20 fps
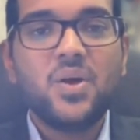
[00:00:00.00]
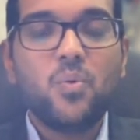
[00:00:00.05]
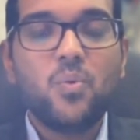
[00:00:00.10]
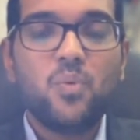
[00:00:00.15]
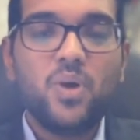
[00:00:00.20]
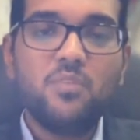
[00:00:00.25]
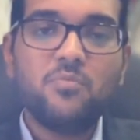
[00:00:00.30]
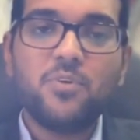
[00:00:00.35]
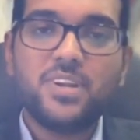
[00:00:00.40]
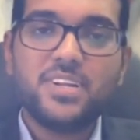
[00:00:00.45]

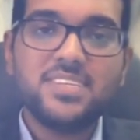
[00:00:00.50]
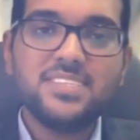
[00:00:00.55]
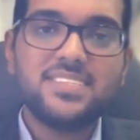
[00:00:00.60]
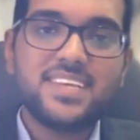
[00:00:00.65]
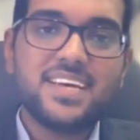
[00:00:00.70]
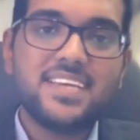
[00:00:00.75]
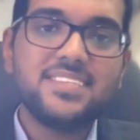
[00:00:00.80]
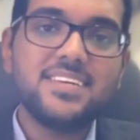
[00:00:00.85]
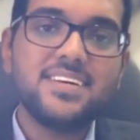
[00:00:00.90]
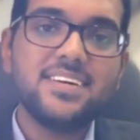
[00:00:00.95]
Well, for
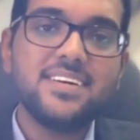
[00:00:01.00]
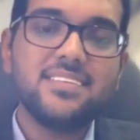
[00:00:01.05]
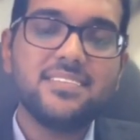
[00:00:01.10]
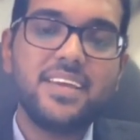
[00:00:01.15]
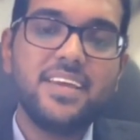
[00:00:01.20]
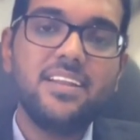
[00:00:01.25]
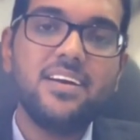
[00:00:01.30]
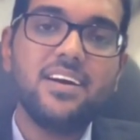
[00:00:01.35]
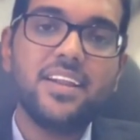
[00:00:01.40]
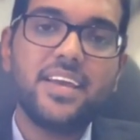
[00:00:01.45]
us as an
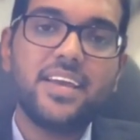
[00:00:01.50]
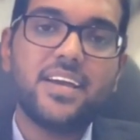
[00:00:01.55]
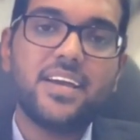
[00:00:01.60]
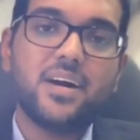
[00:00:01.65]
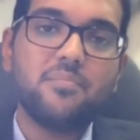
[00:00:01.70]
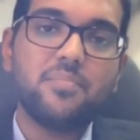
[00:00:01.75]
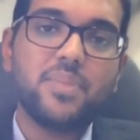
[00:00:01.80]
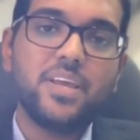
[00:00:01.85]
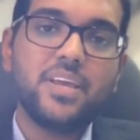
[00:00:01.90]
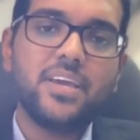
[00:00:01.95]
e-learning
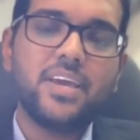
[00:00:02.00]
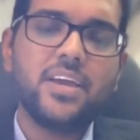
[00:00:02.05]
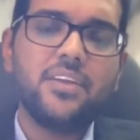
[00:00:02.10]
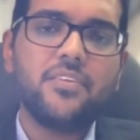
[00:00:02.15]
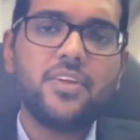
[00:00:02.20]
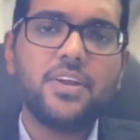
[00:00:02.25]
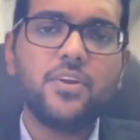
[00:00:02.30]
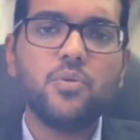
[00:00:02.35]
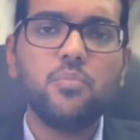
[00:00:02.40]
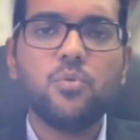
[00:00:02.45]
company
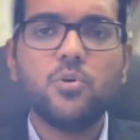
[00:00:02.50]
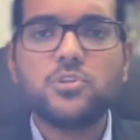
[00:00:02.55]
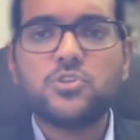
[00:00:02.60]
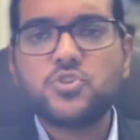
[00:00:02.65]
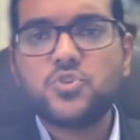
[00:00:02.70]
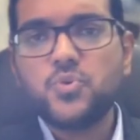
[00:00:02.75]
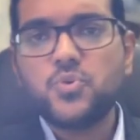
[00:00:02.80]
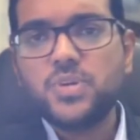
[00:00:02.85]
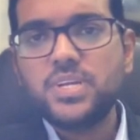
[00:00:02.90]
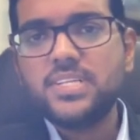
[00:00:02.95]
catering to both
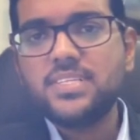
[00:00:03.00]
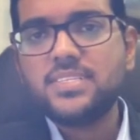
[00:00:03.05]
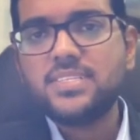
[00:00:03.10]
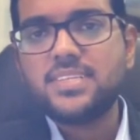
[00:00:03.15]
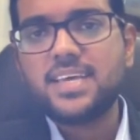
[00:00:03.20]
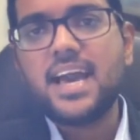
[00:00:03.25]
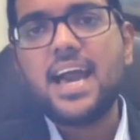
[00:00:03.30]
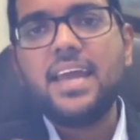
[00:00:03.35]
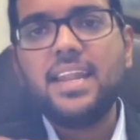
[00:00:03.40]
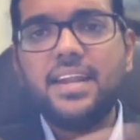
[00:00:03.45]

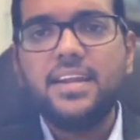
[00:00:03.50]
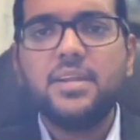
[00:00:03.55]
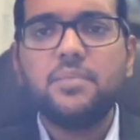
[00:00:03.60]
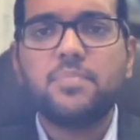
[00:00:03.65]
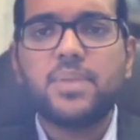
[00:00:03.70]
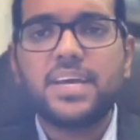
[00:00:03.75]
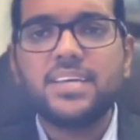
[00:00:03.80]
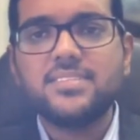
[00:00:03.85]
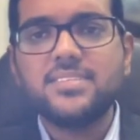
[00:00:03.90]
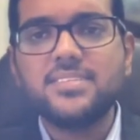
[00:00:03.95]
students and
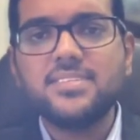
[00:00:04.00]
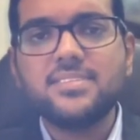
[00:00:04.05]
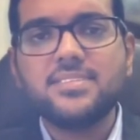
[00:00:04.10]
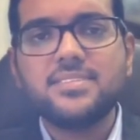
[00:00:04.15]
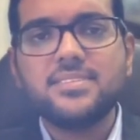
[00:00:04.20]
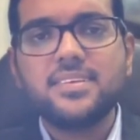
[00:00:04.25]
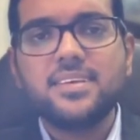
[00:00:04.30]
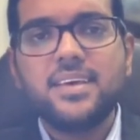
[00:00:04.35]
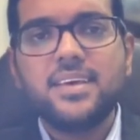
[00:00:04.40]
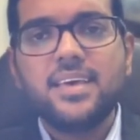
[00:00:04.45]

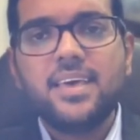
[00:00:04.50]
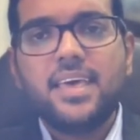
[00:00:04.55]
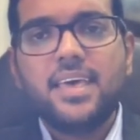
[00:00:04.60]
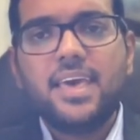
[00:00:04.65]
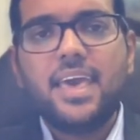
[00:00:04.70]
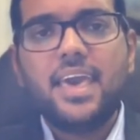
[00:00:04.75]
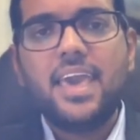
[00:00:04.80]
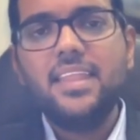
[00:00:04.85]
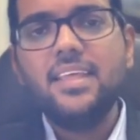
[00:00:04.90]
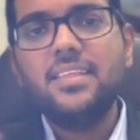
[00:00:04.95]
enterprises,
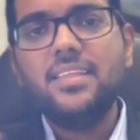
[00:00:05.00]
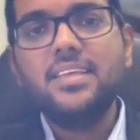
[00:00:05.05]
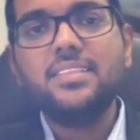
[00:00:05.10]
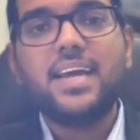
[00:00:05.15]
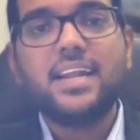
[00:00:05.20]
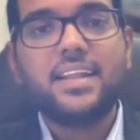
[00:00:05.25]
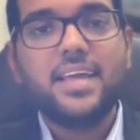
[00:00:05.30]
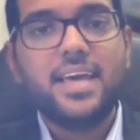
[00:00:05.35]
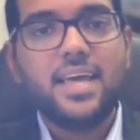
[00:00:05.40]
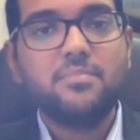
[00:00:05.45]
anything
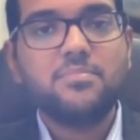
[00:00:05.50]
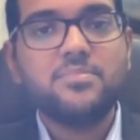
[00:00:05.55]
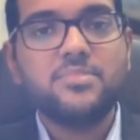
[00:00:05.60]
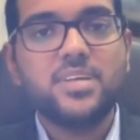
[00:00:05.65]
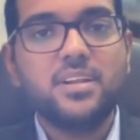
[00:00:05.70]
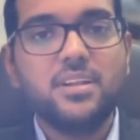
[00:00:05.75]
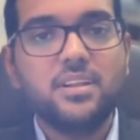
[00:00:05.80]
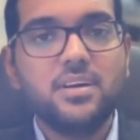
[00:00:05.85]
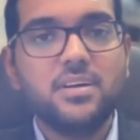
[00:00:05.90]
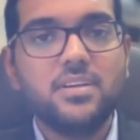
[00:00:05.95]
that helps
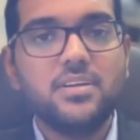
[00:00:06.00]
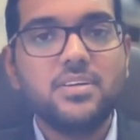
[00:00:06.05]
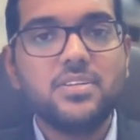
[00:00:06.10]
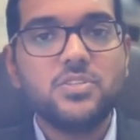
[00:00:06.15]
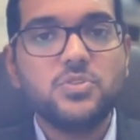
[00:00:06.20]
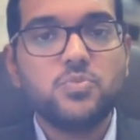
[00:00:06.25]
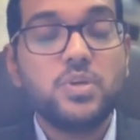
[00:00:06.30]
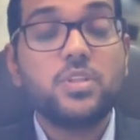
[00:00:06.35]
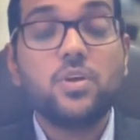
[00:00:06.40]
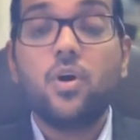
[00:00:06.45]
the
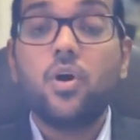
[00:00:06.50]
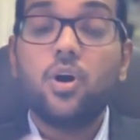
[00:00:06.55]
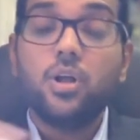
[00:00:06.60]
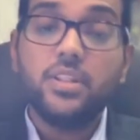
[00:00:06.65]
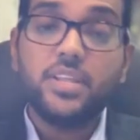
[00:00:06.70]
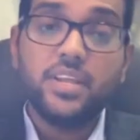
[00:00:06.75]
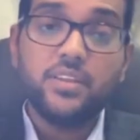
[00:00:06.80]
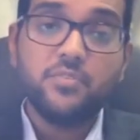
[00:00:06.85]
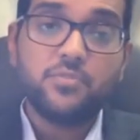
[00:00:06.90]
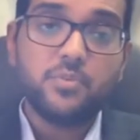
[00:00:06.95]
learners with
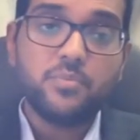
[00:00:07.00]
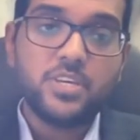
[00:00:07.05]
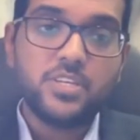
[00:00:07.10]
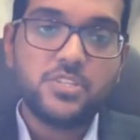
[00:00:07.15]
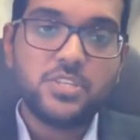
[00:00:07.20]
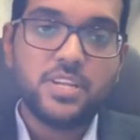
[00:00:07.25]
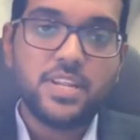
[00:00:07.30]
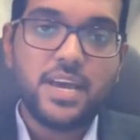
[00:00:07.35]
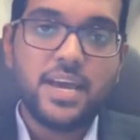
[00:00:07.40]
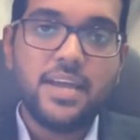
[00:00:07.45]
all the
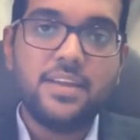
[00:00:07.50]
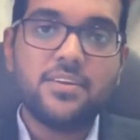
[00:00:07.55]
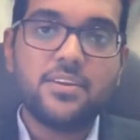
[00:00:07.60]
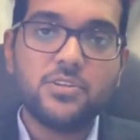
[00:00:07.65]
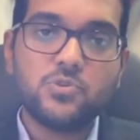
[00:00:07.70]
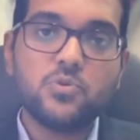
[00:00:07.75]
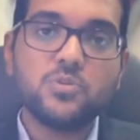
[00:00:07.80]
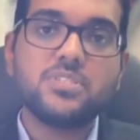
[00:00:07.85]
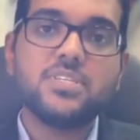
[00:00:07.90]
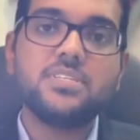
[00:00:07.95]
information and
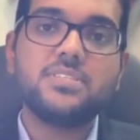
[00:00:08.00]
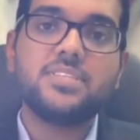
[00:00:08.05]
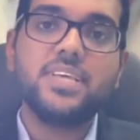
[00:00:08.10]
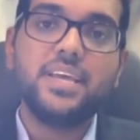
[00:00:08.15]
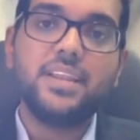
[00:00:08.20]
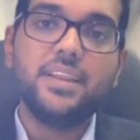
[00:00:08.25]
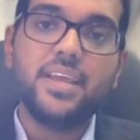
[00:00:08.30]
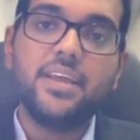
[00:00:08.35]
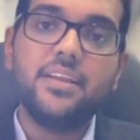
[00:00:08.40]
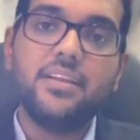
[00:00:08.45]
resources
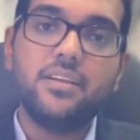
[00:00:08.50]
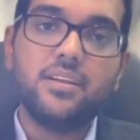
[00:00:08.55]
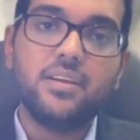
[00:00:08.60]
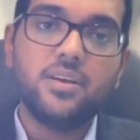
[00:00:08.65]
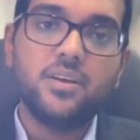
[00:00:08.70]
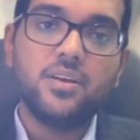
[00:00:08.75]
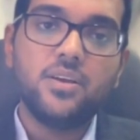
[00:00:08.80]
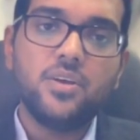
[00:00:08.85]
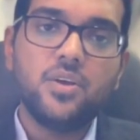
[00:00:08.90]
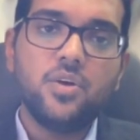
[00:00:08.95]
they need
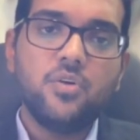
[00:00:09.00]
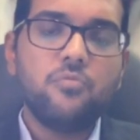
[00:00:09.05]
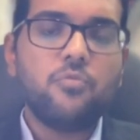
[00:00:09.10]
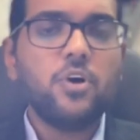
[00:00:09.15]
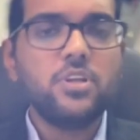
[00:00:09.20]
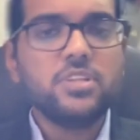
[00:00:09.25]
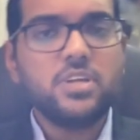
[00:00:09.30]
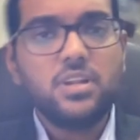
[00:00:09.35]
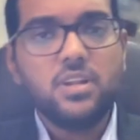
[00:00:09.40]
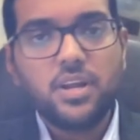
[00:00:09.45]

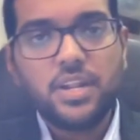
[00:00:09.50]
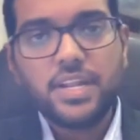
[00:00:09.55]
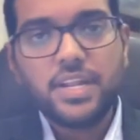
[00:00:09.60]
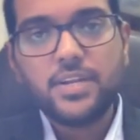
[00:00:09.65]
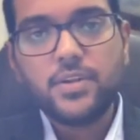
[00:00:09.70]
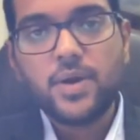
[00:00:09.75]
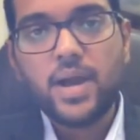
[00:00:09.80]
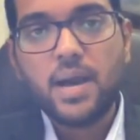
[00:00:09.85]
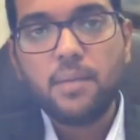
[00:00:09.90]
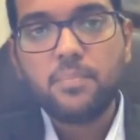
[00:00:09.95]
for the learning
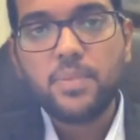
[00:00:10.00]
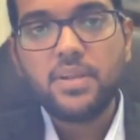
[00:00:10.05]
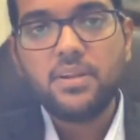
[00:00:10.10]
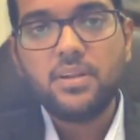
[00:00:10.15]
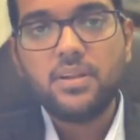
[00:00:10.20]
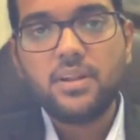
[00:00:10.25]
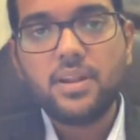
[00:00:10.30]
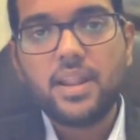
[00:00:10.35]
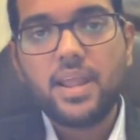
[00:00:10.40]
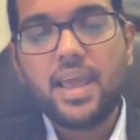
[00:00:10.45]
to
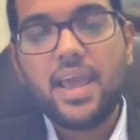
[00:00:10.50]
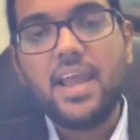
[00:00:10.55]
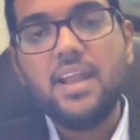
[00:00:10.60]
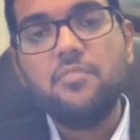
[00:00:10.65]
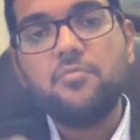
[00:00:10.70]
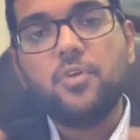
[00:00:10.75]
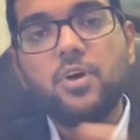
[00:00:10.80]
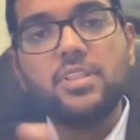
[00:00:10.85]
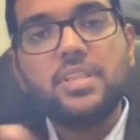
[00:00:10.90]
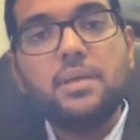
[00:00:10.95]
happen
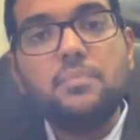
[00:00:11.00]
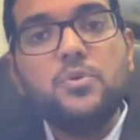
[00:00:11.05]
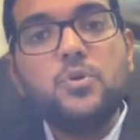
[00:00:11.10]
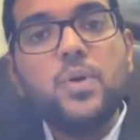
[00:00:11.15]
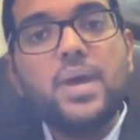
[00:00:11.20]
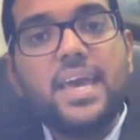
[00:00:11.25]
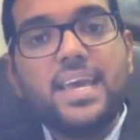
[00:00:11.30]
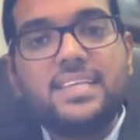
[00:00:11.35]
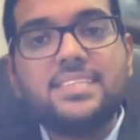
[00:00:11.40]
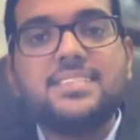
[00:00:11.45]
and for them
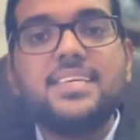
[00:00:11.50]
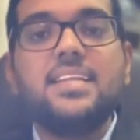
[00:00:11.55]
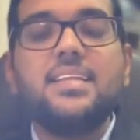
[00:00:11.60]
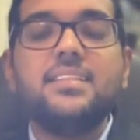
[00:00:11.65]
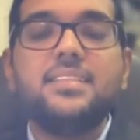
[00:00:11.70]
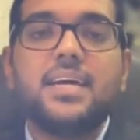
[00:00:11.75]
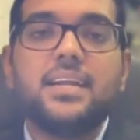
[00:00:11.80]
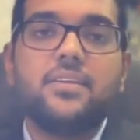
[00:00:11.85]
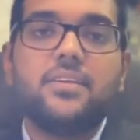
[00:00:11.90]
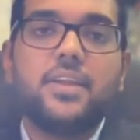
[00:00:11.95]
to excel
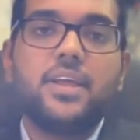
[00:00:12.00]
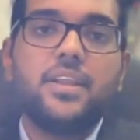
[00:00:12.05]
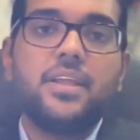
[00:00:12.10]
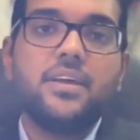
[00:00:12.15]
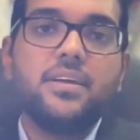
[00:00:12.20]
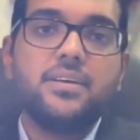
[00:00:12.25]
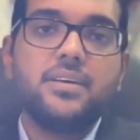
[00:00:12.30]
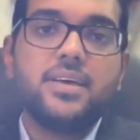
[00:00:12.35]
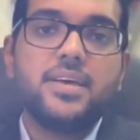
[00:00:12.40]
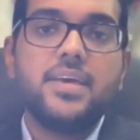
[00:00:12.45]
in that
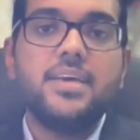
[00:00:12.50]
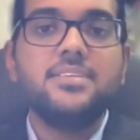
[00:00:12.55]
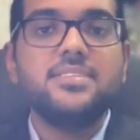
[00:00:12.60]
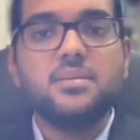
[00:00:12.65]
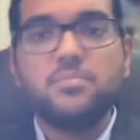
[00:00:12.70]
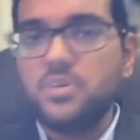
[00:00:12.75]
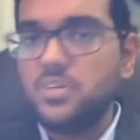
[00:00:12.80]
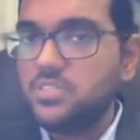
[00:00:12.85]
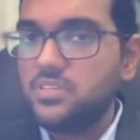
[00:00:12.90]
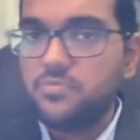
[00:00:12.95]
training is
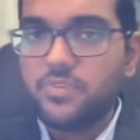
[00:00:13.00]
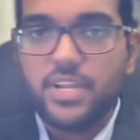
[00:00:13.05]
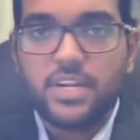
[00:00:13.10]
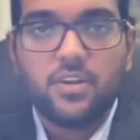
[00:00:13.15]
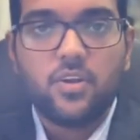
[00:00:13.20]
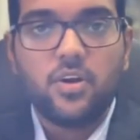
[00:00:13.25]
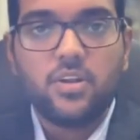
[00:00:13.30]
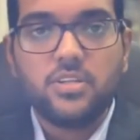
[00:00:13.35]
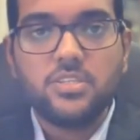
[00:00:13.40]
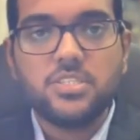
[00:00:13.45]
immersive
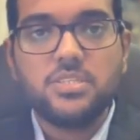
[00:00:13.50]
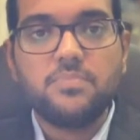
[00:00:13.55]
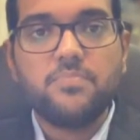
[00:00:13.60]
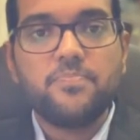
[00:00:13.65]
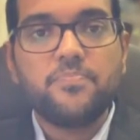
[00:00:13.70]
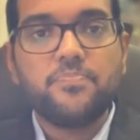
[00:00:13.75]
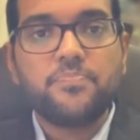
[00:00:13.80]
technology.